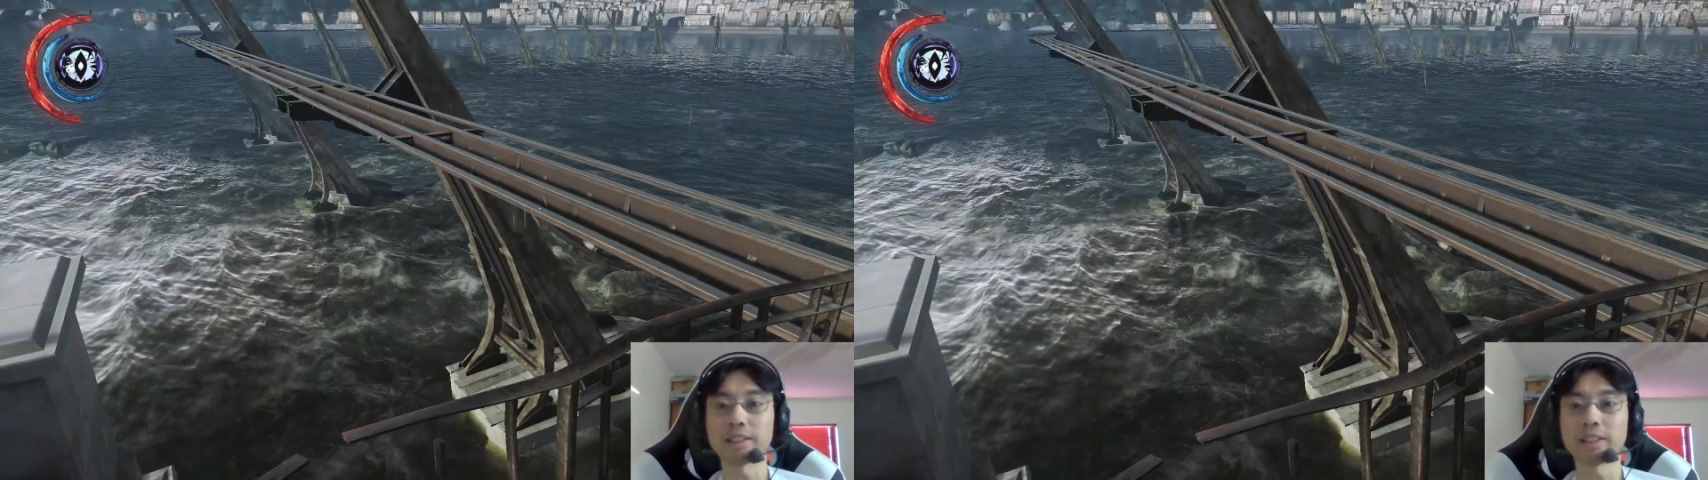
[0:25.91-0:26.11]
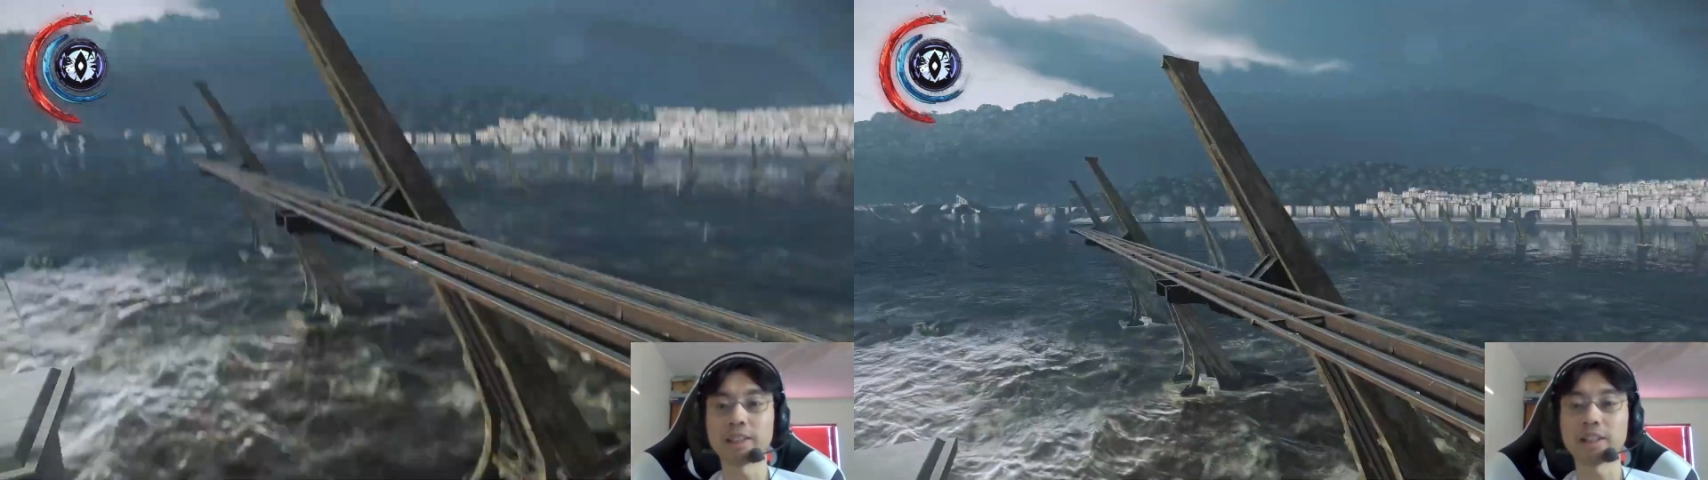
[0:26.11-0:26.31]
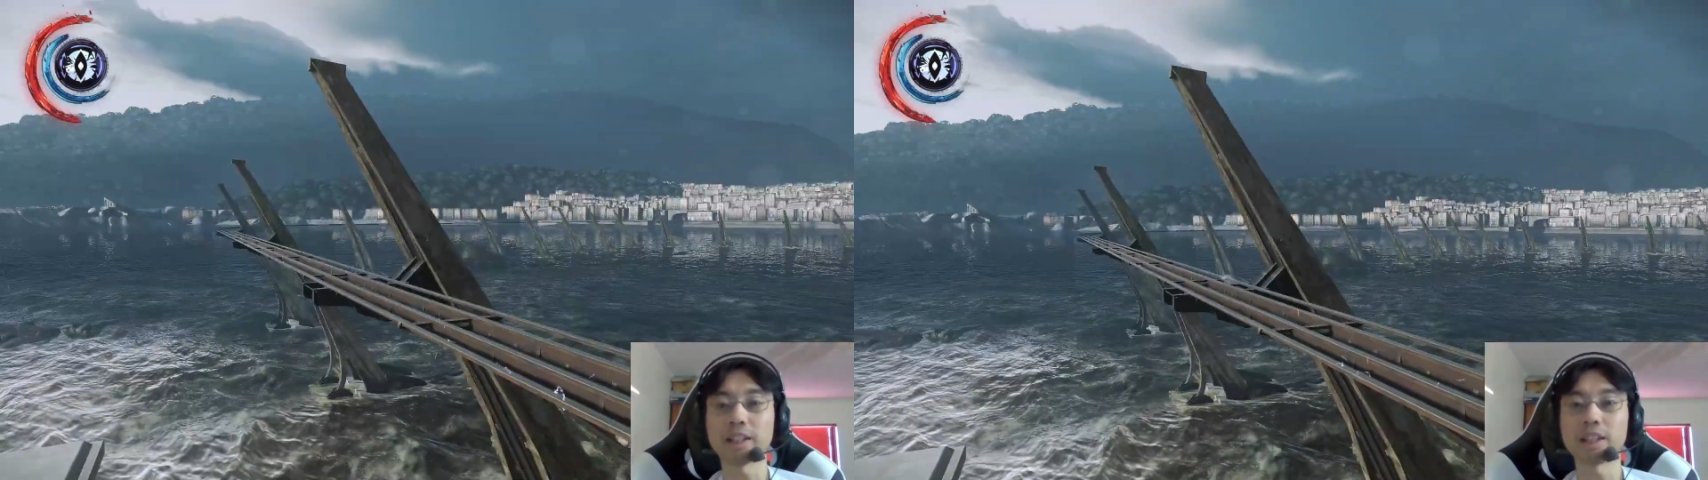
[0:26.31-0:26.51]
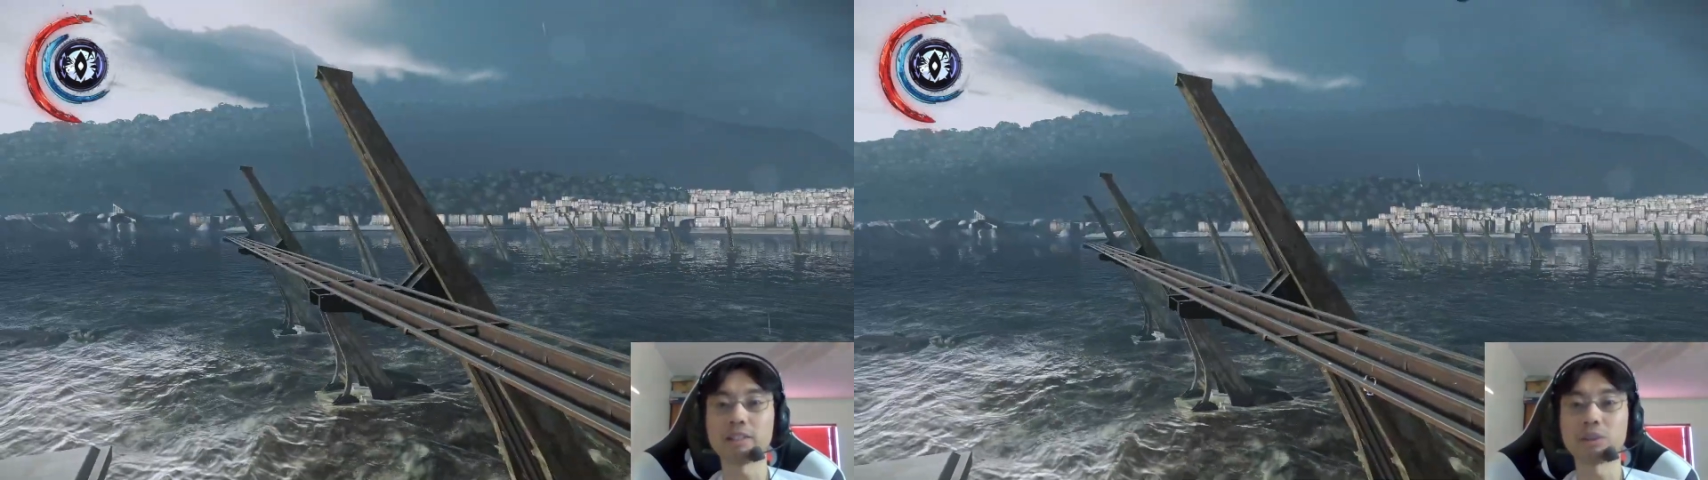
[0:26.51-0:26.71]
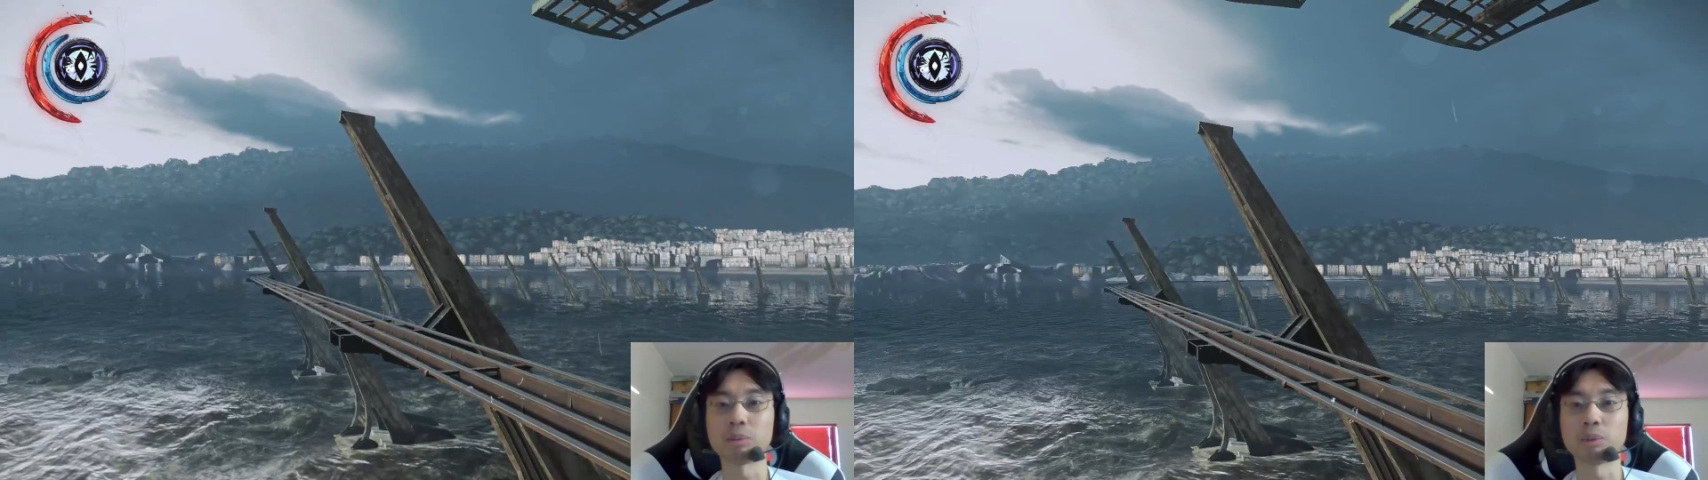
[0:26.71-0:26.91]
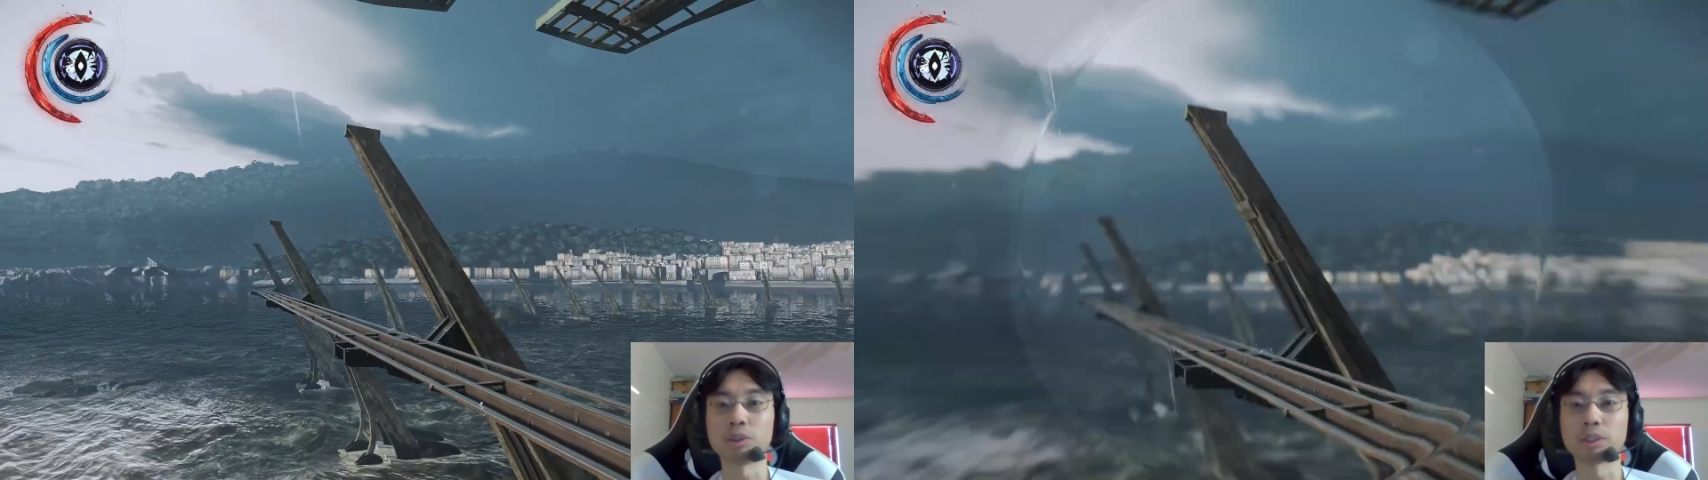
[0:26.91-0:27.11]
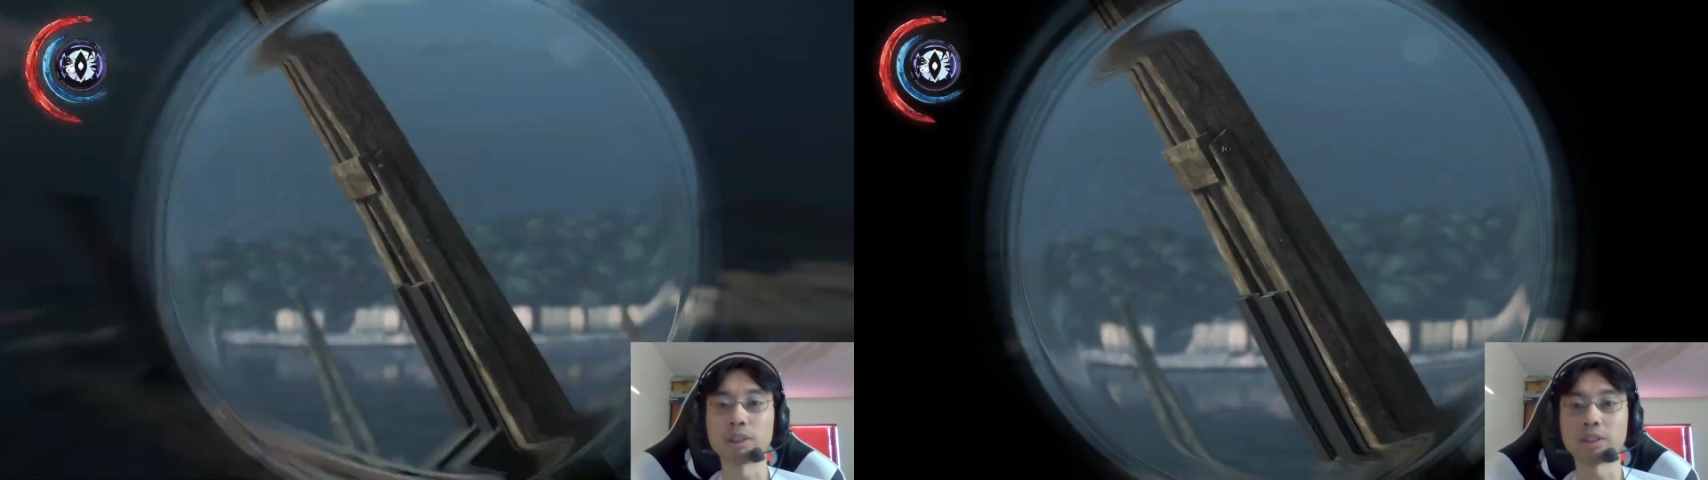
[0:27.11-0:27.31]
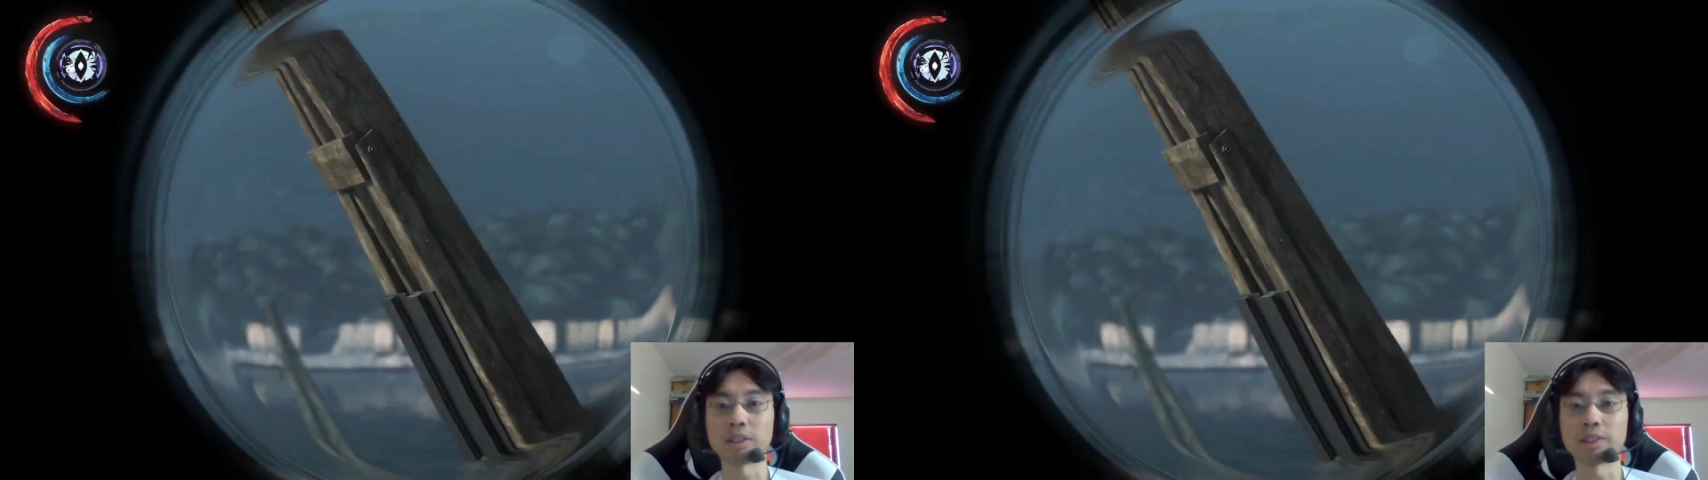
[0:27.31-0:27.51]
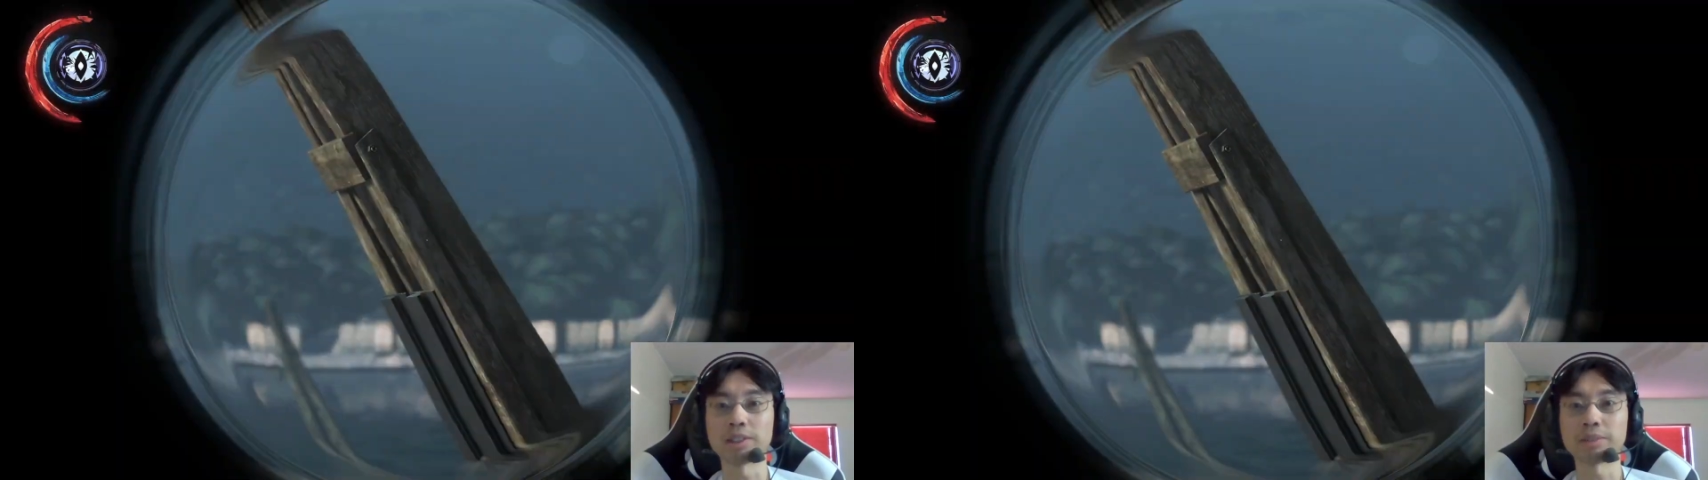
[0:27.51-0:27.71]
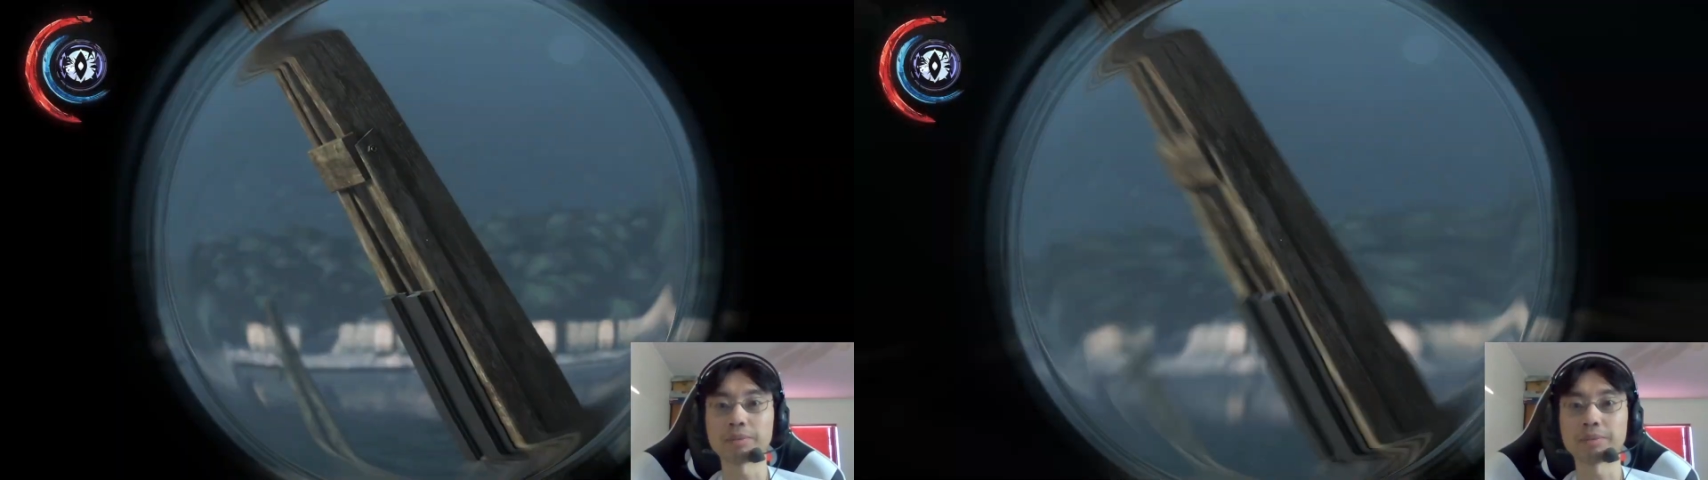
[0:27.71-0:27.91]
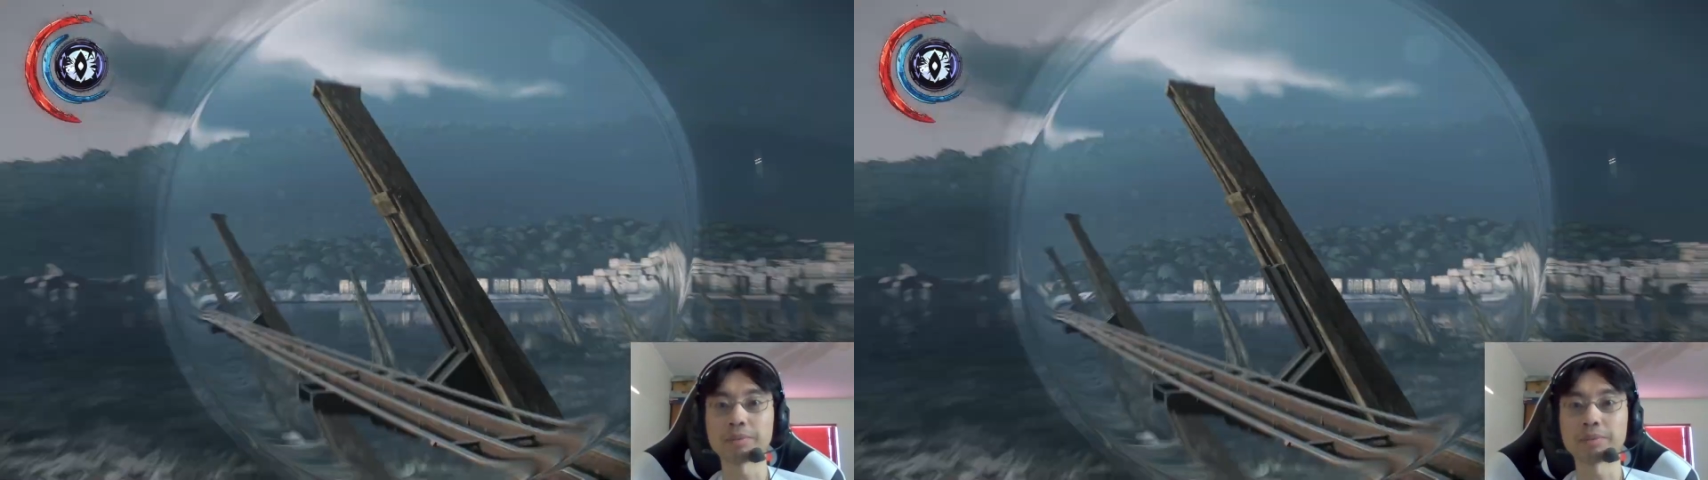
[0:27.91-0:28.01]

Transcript: and how does it work. Like, look at this.